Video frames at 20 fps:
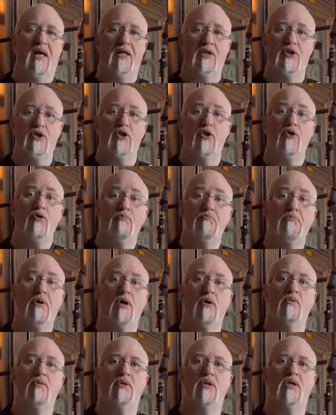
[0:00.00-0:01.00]
are 2
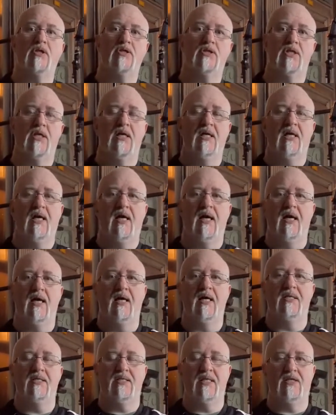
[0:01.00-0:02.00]
Modus
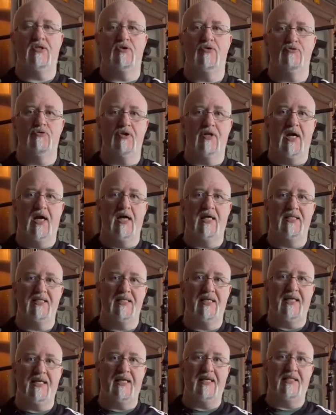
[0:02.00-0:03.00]
600
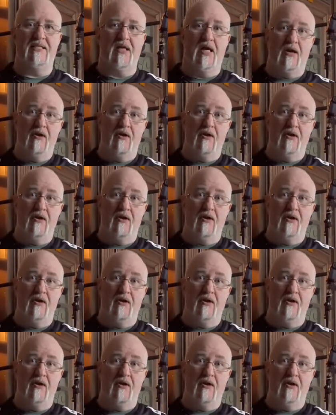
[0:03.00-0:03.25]
RTs that